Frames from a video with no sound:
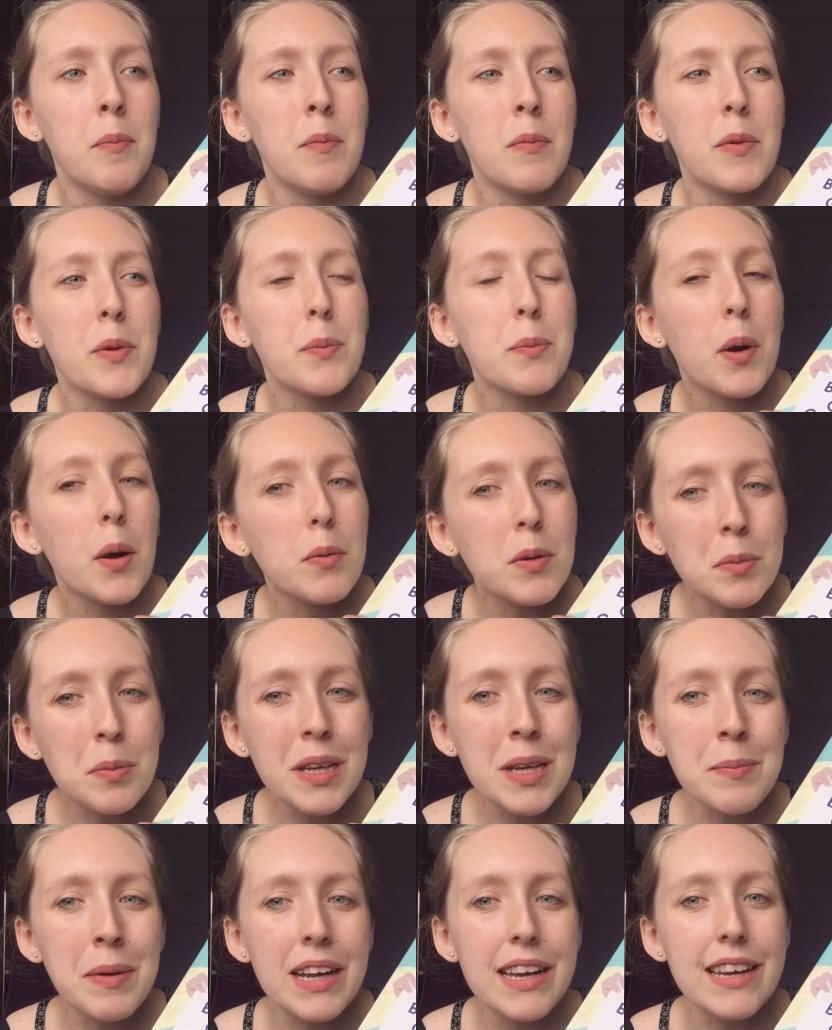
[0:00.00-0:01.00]
was
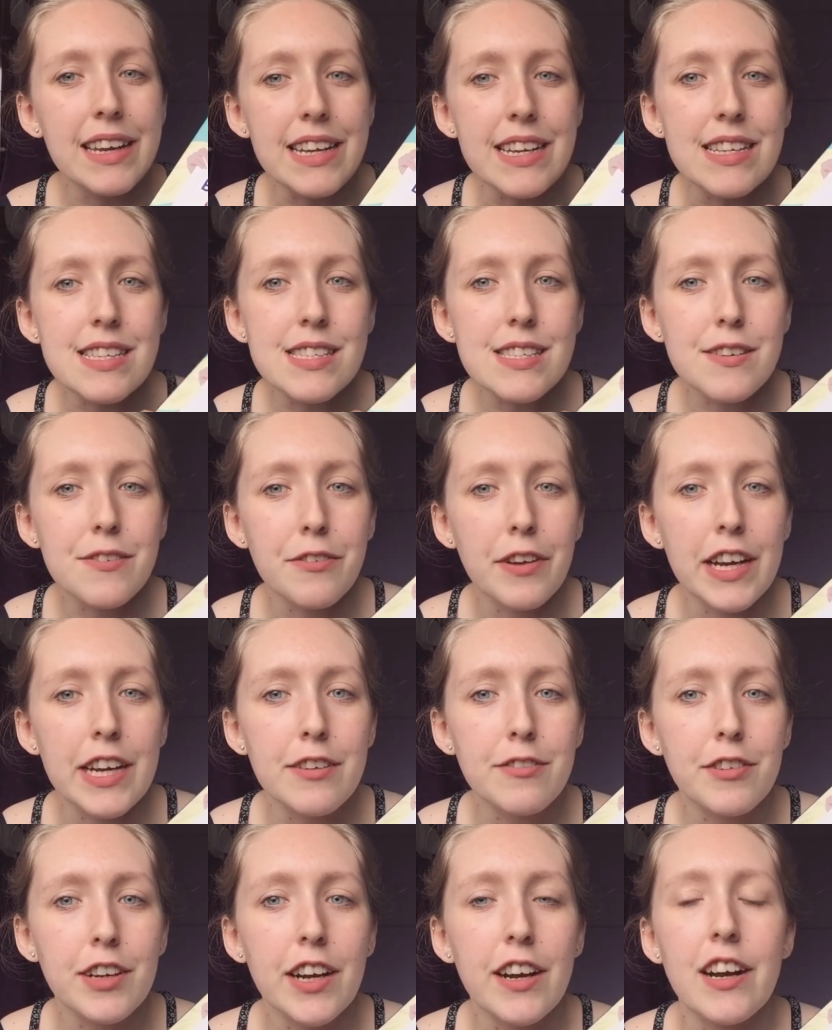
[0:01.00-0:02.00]
probably my least
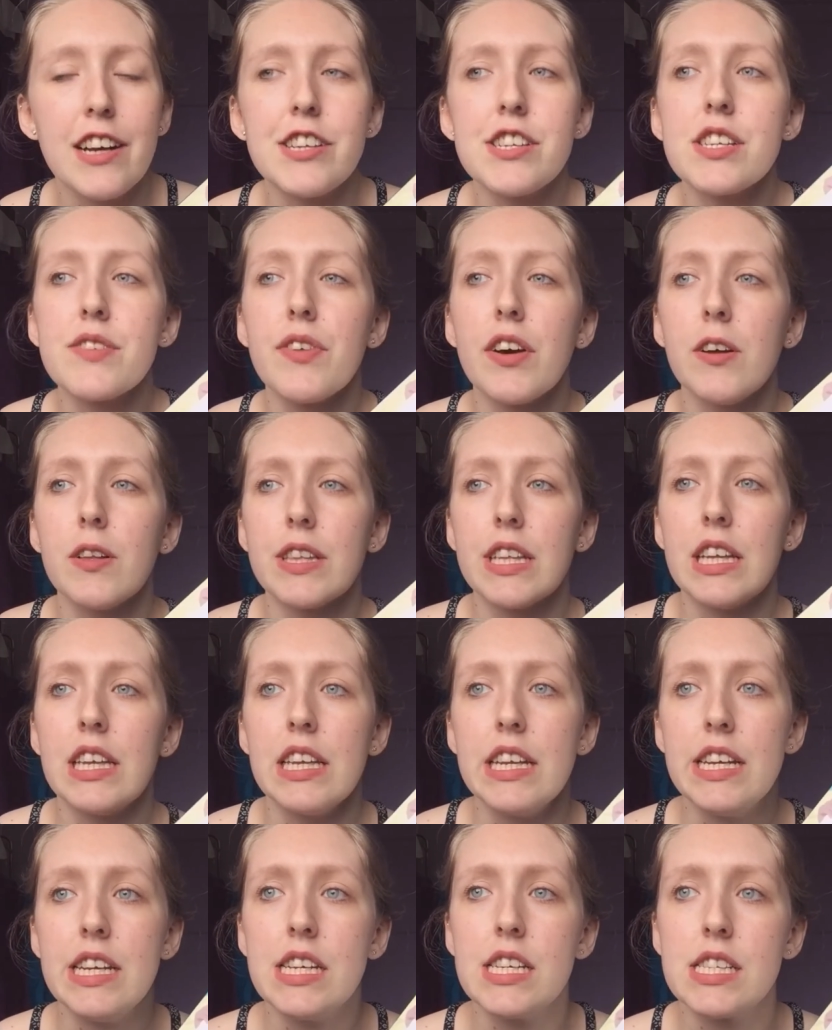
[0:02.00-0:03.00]
favourite. I just felt the
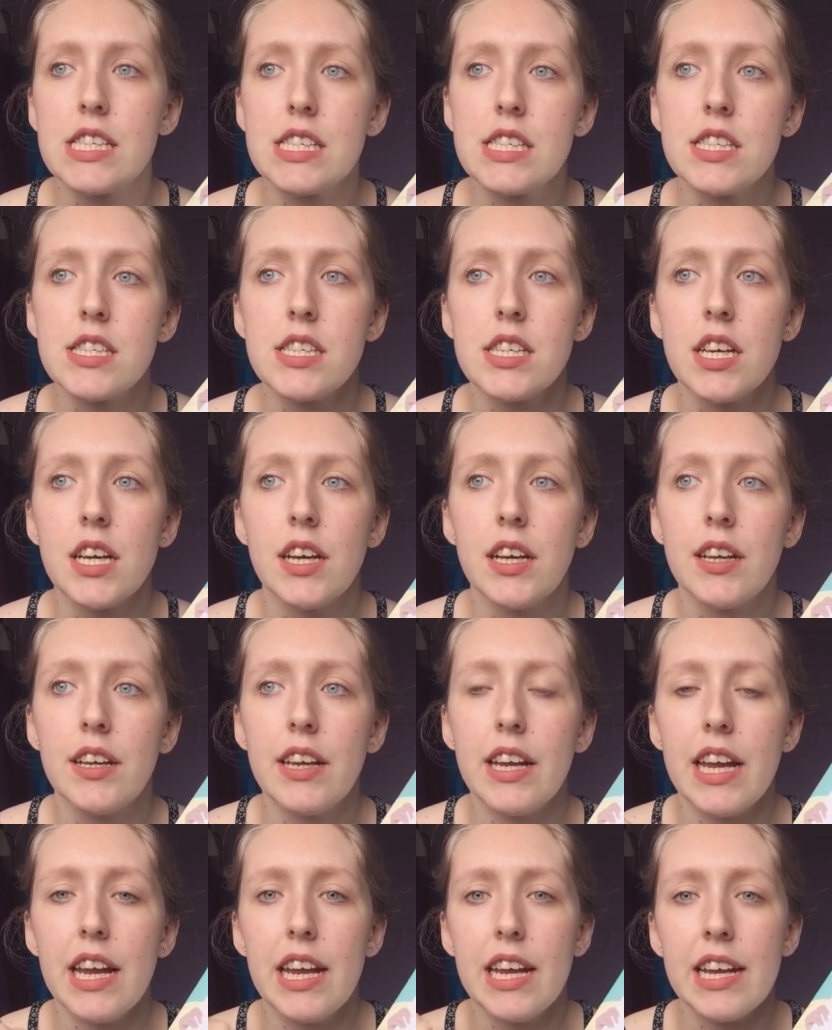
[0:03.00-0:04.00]
least
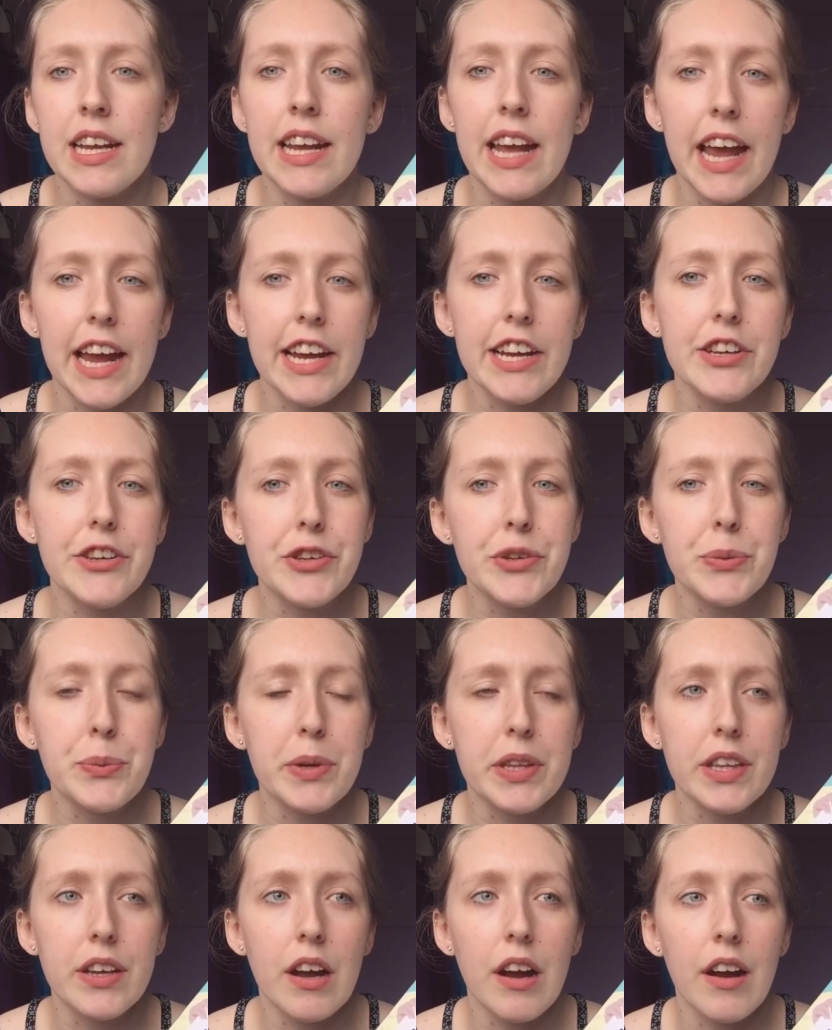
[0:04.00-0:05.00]
engaged
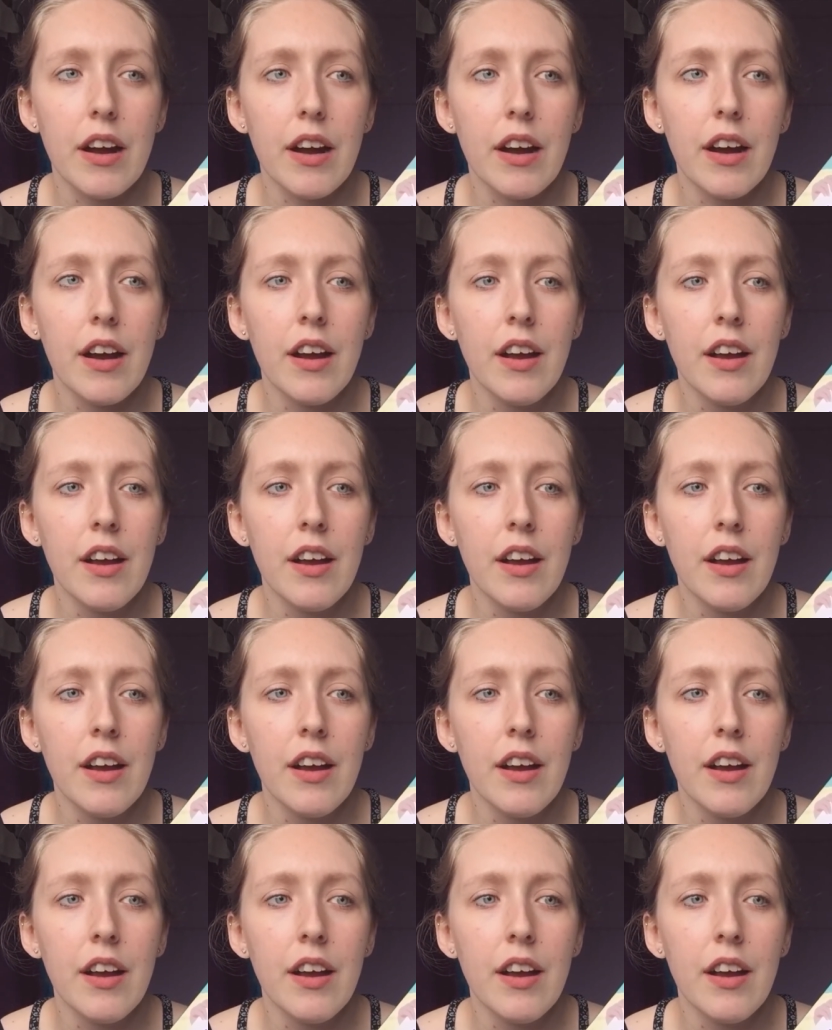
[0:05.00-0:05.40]
with her.